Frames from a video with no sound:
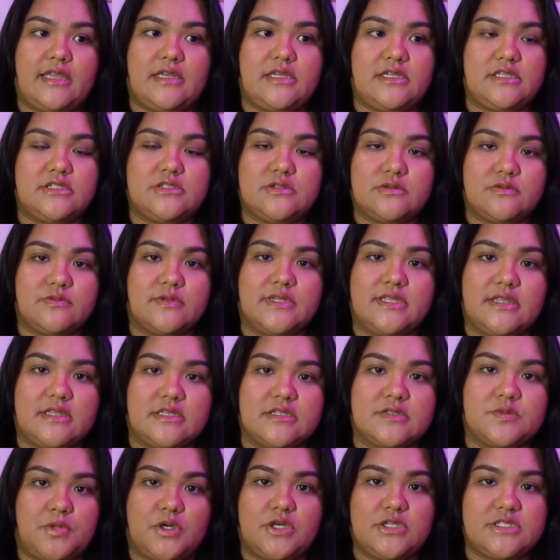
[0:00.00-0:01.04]
need to read
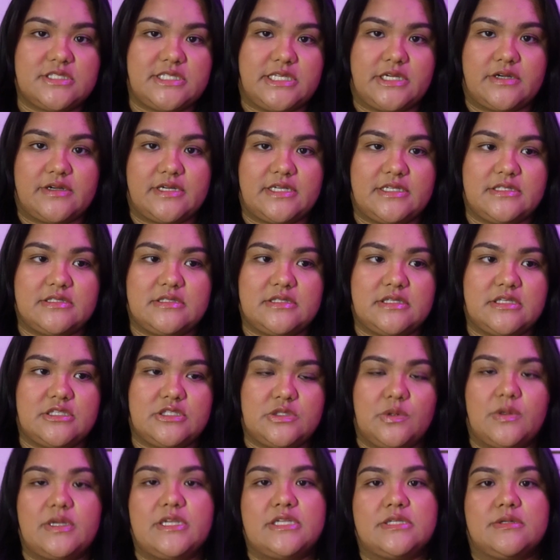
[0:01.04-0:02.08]
this book series
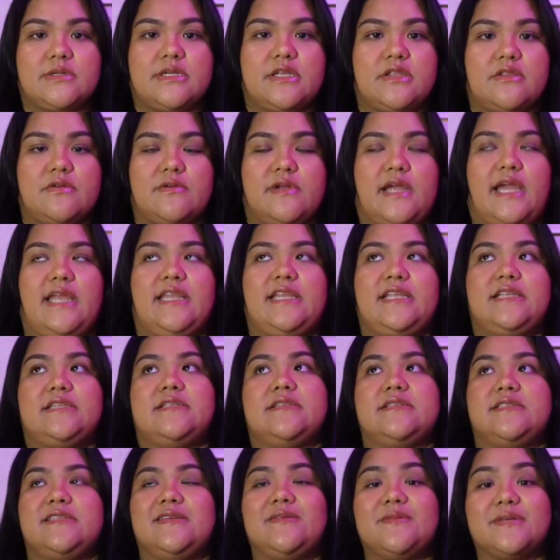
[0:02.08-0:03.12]
in 2023. I need
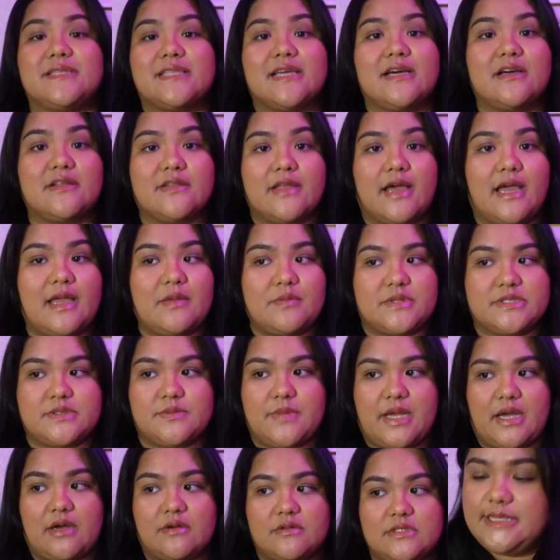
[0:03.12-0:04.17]
to see what the hell the hype is
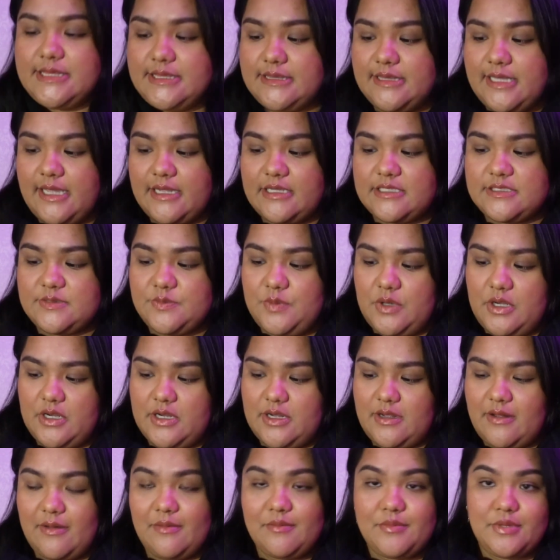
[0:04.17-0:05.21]
about. Next
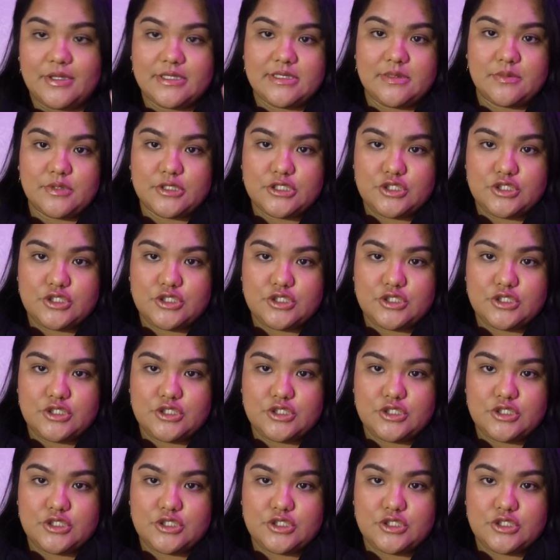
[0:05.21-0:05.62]
book, book number